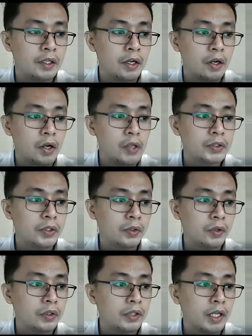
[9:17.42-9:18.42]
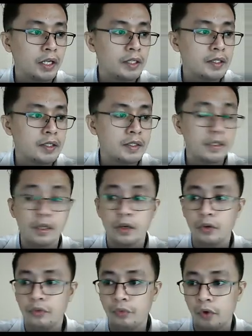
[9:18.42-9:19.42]
also contains
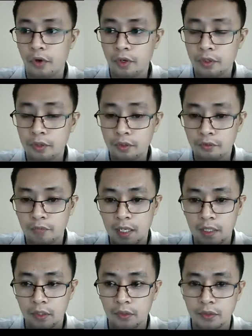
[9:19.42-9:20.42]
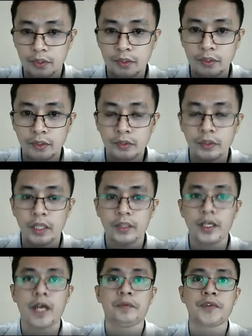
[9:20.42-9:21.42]
4 values so that they
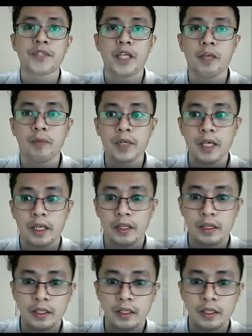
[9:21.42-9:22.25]
have the same length.